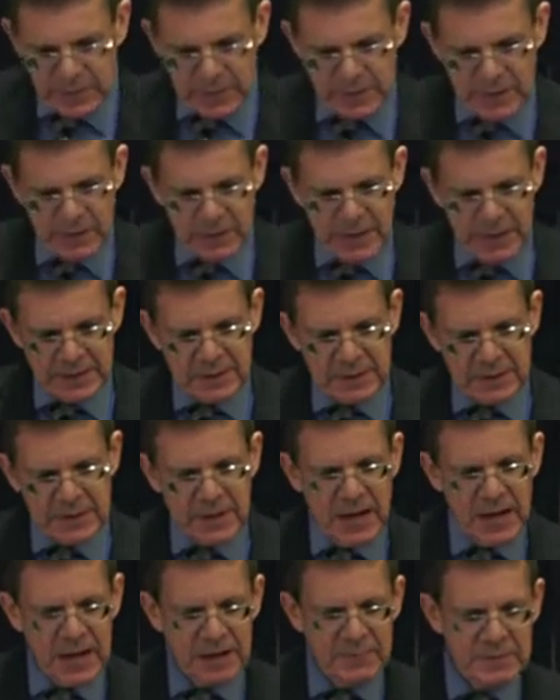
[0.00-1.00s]
at the
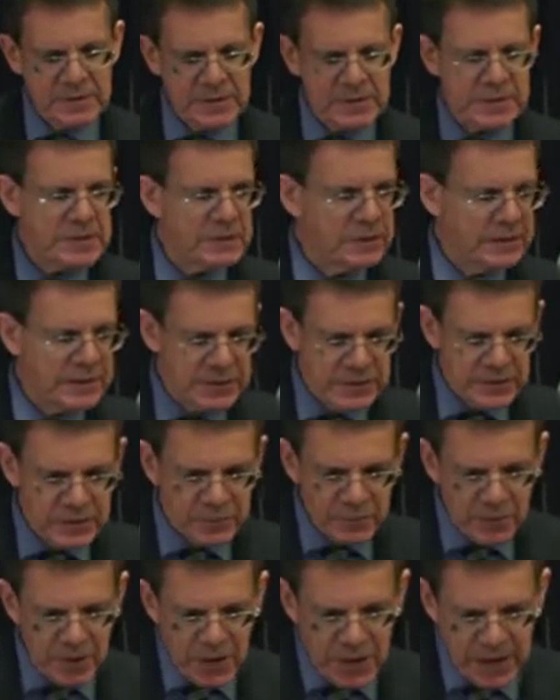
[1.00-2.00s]
time still in
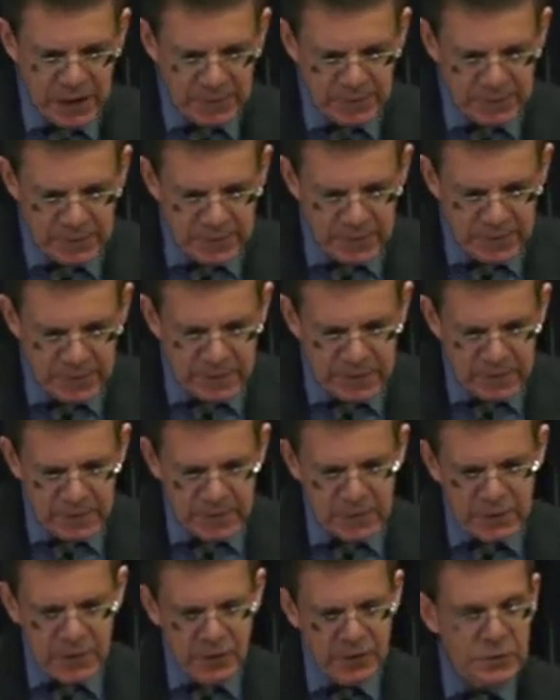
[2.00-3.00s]
his prime,
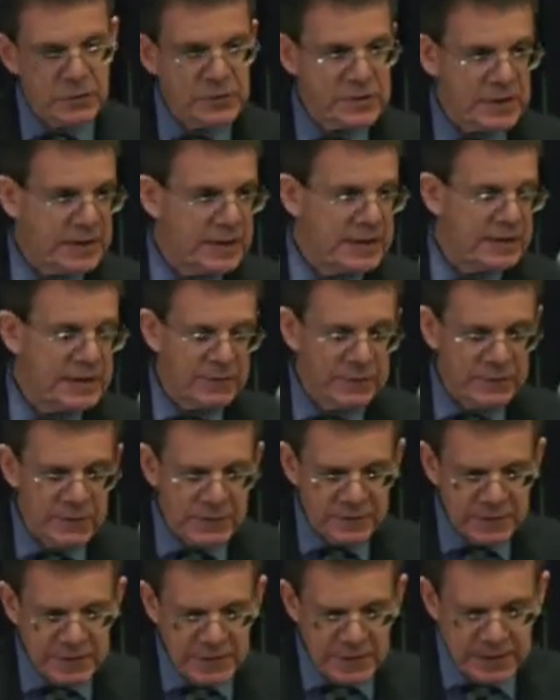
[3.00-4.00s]
although Said at
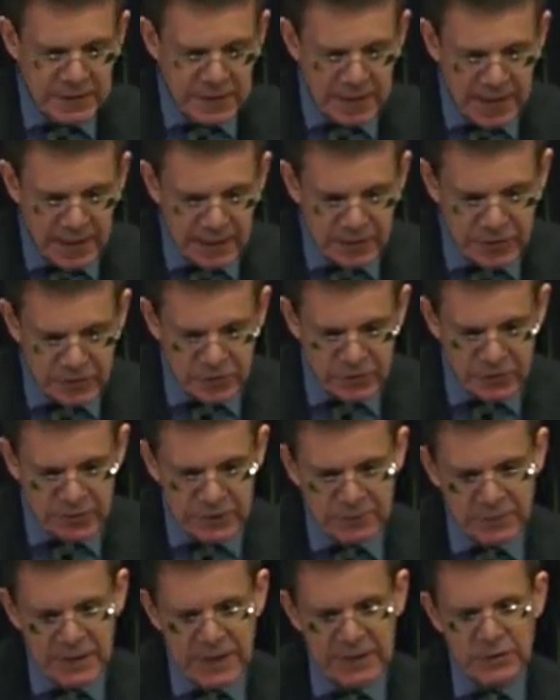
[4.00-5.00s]
50 had a certain
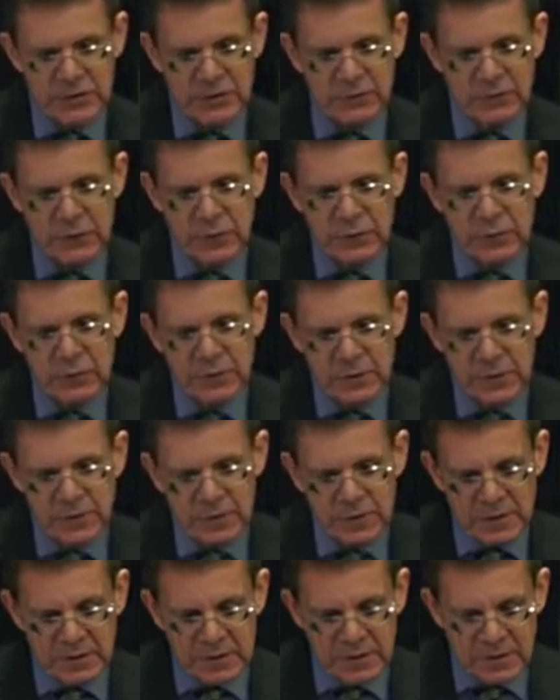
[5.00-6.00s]
advantage of youth.
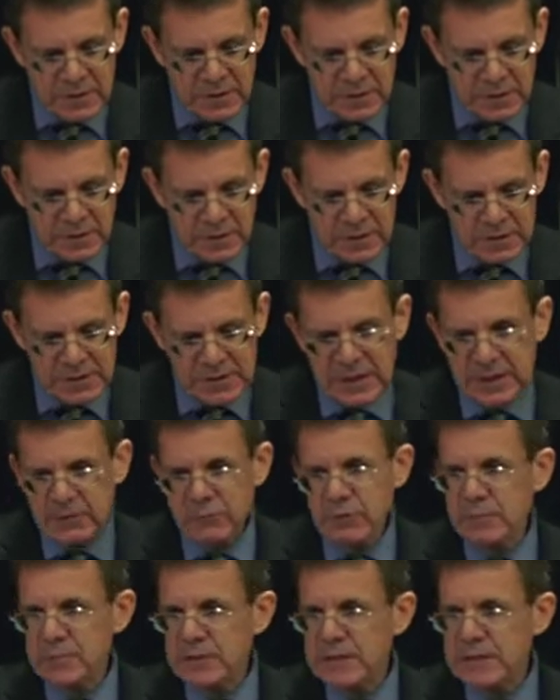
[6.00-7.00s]
Said
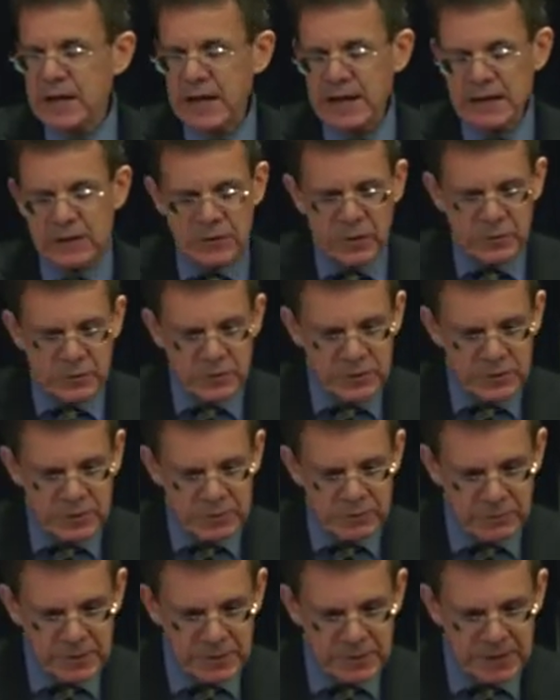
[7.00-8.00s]
wouldn't be
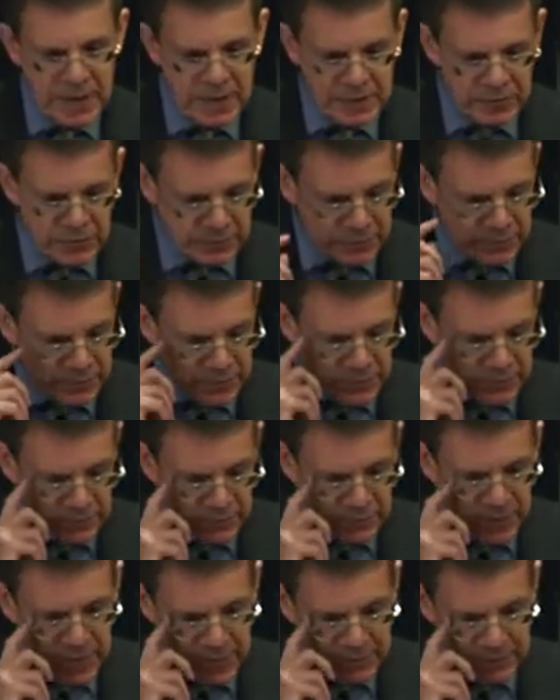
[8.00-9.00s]
diagnosed with cancer for another
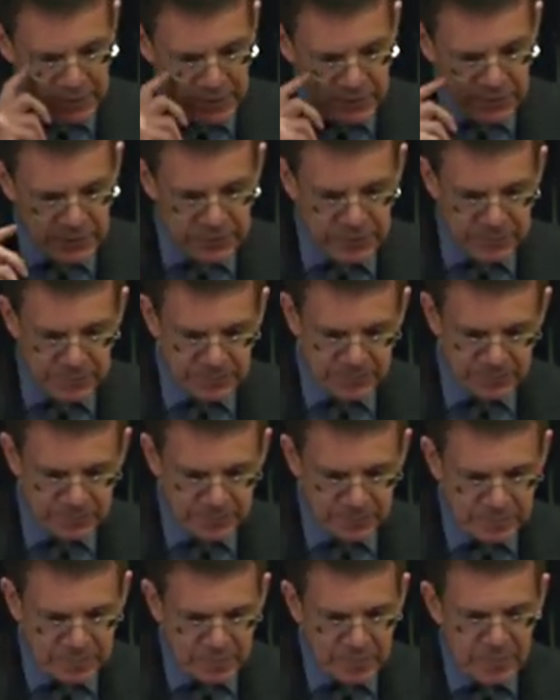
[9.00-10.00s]
5 years.
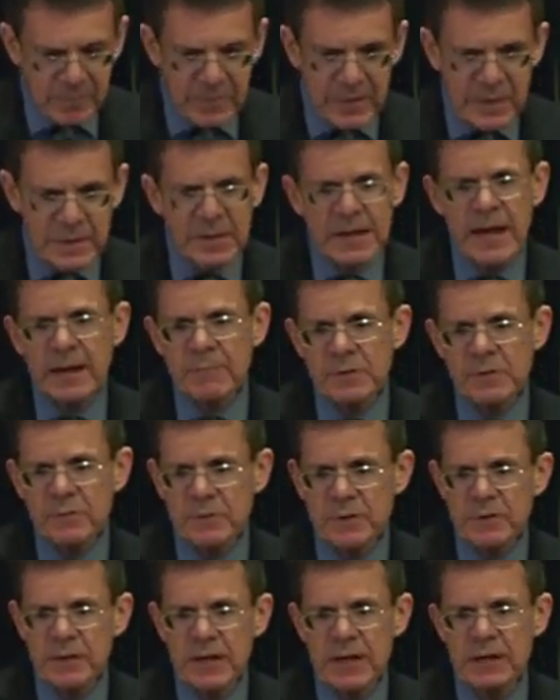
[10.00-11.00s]
And the atmosphere in